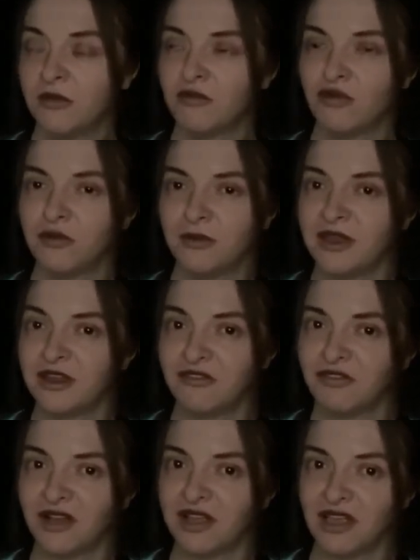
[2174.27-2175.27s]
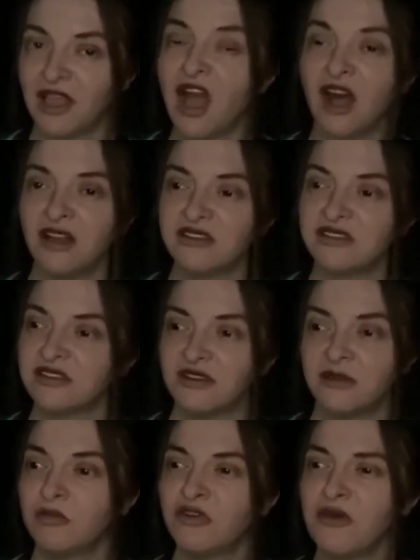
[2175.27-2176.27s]
put them in the fucking hut.
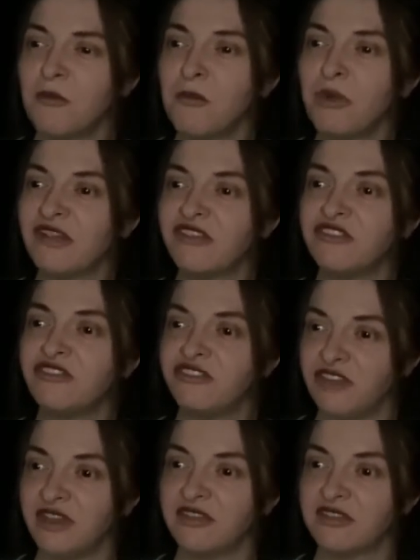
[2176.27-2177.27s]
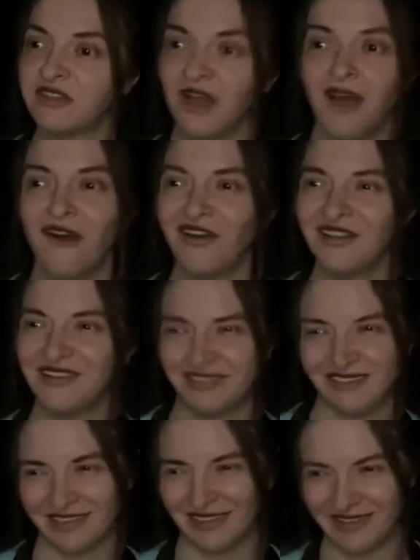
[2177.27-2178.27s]
What a bunch of shit,
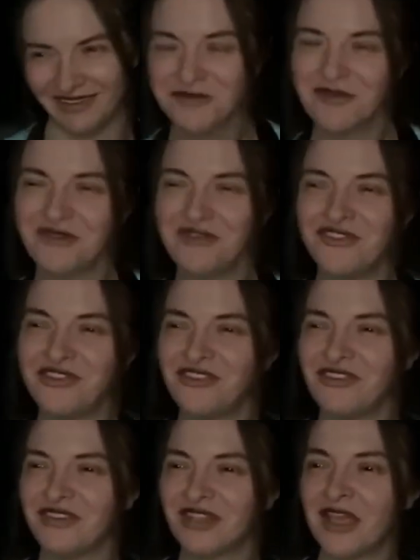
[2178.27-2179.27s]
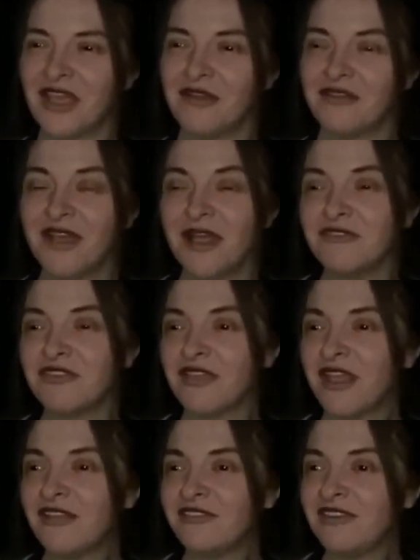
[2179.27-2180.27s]
honestly. But if you just use the codes, I'm just
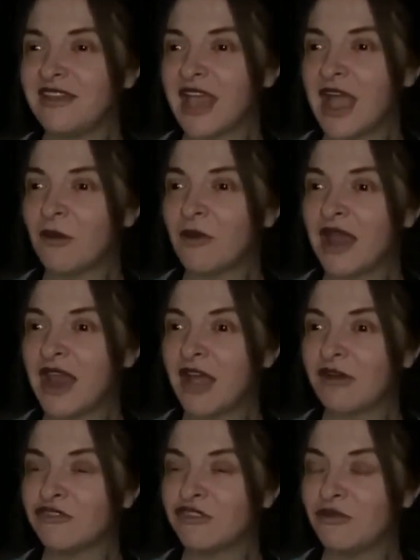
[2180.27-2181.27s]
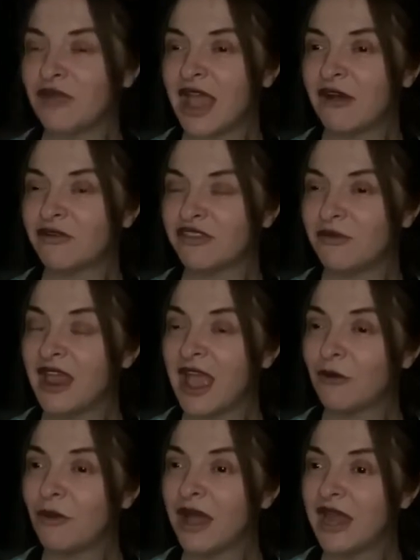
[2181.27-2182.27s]
going to cheat. L1, L2, L2,
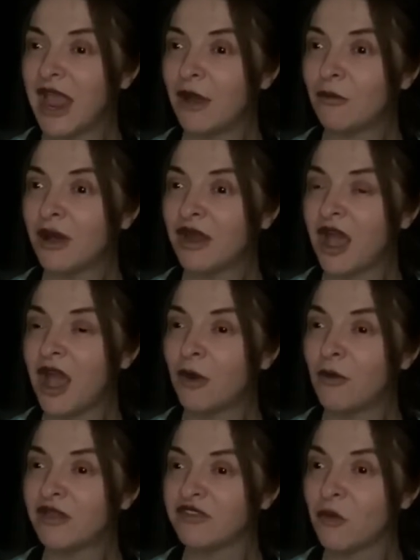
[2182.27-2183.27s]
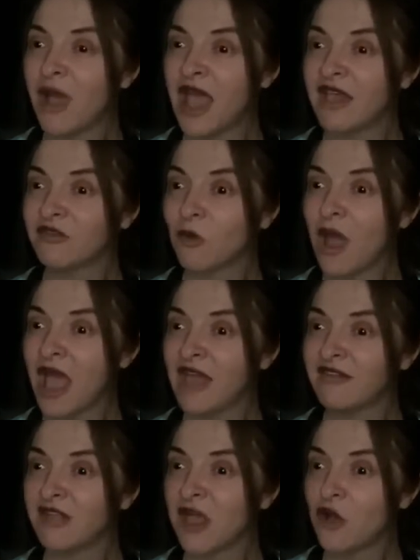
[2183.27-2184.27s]
L1, L1, R1, square, square,
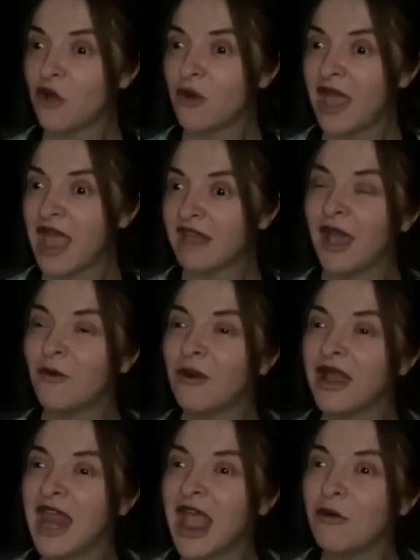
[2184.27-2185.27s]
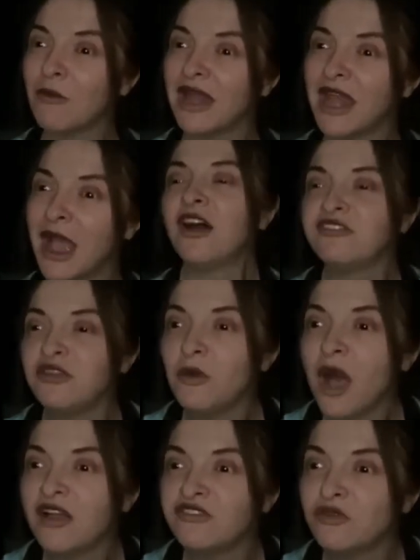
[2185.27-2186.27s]
circle, L1, L1, R2,
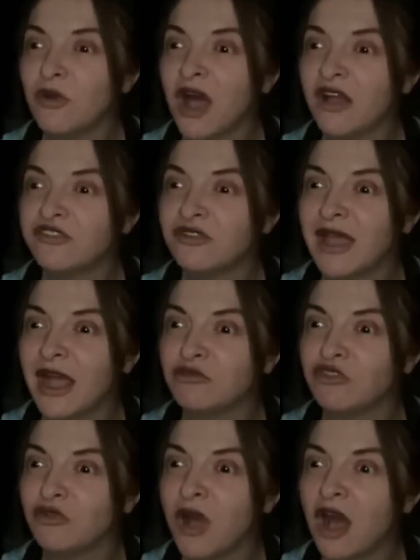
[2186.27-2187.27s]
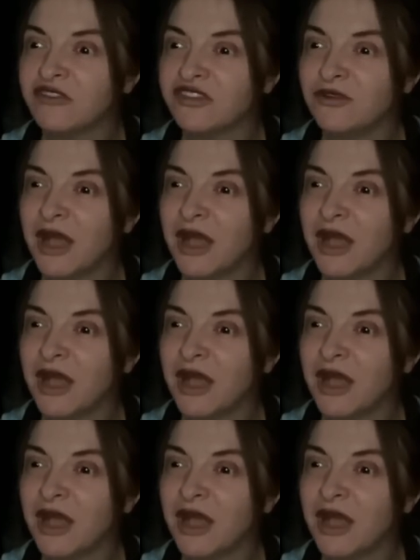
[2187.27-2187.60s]
R2, R2, L2, R2,